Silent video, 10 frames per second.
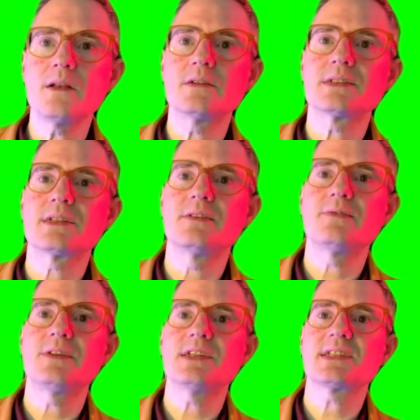So the
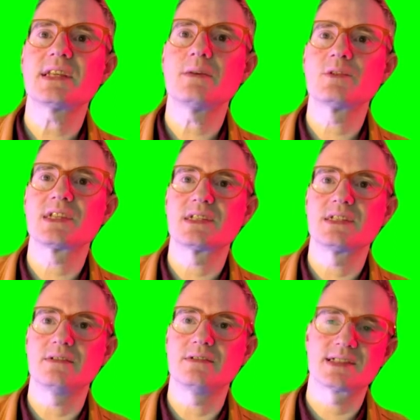first thing it wants us to
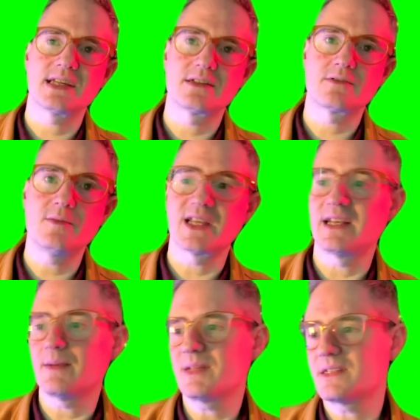do is set the chroma key.
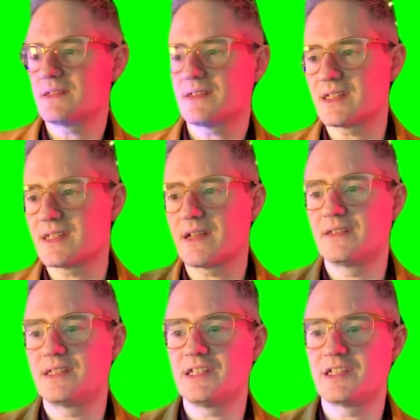Now, because this is a
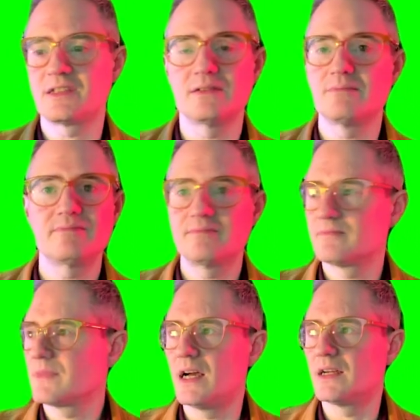digital
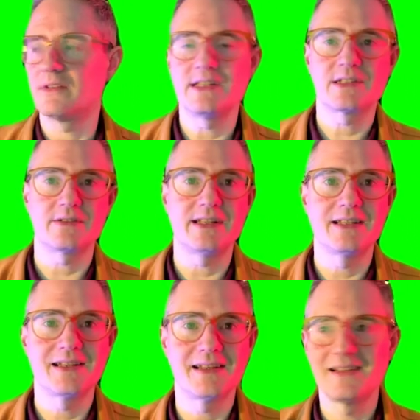green screen,
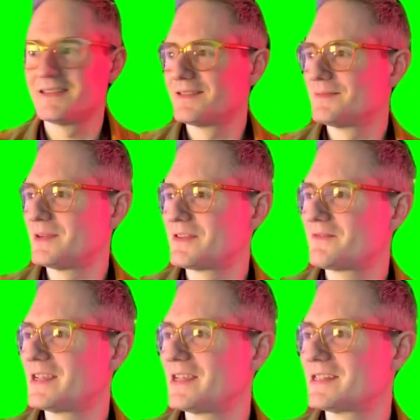my
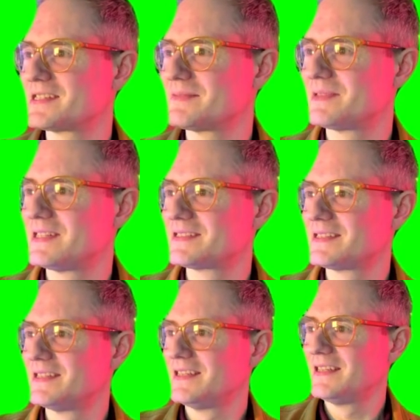finger disappears.
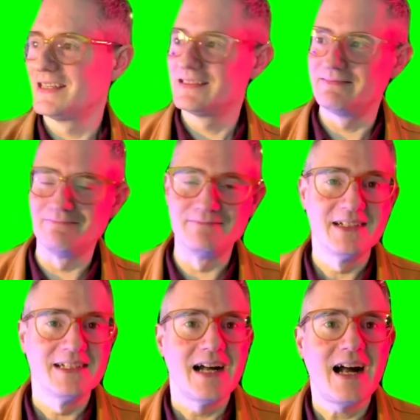
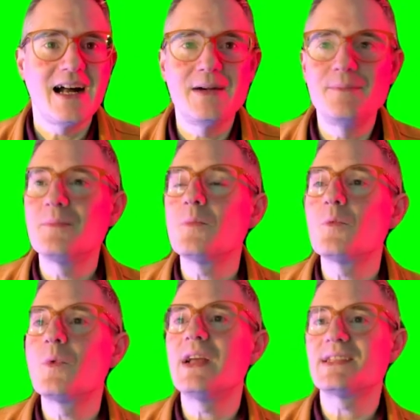
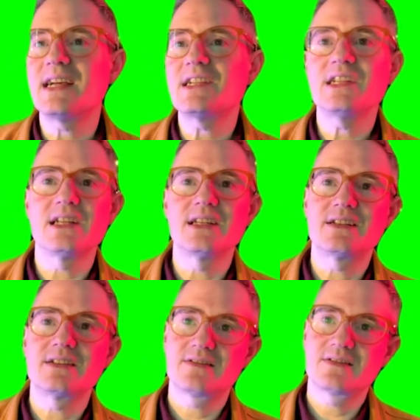It's actually like
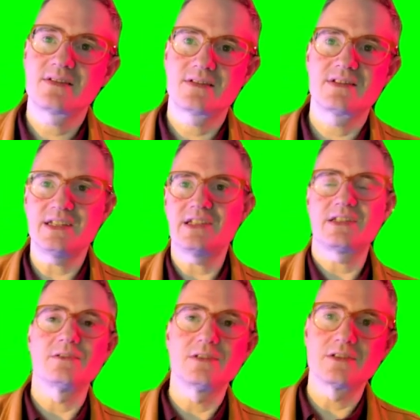
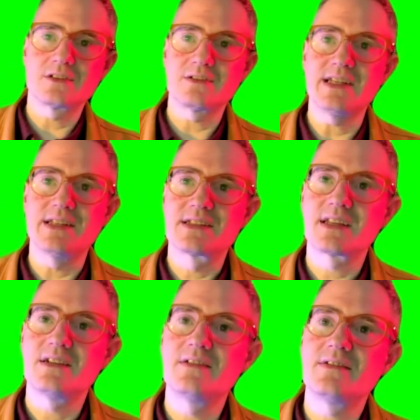digital green.
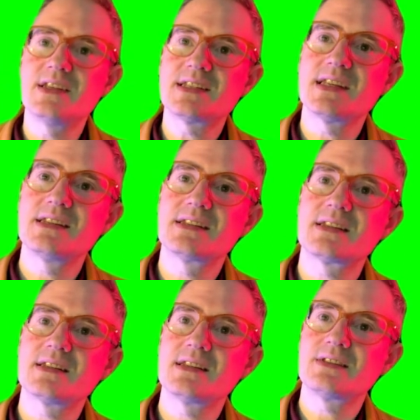So this
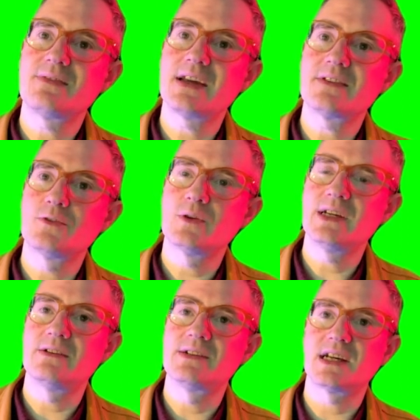vec4
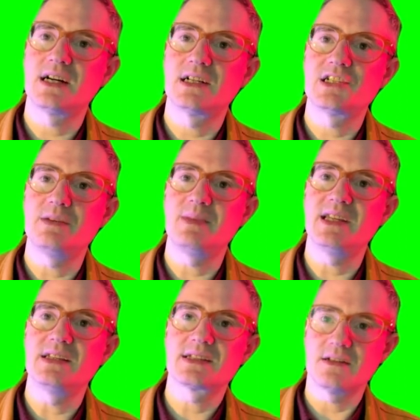here is
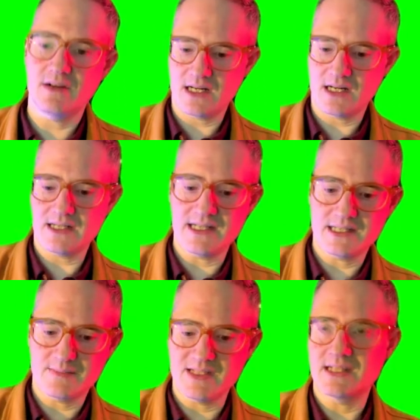RGB. So R needs
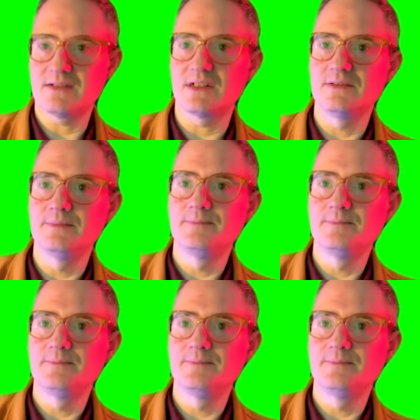to be 0,